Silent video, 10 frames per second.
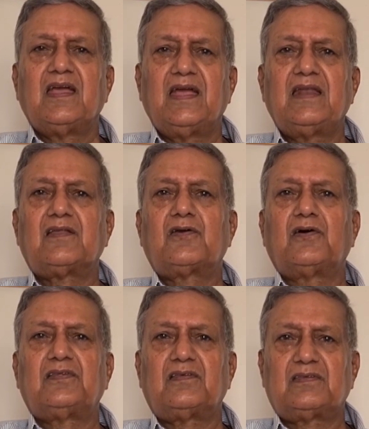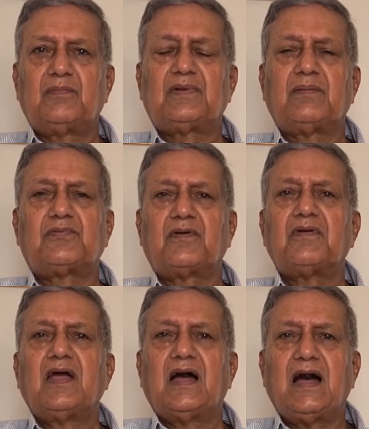and causes symptoms of
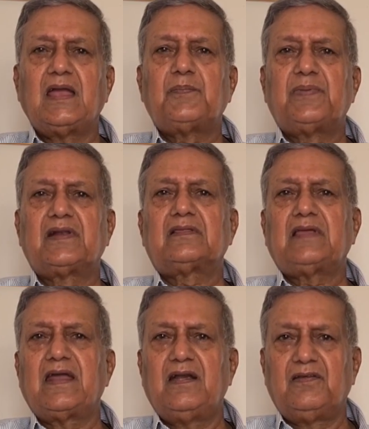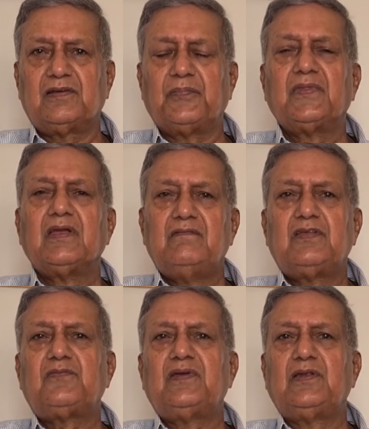hyperthyroidism, which we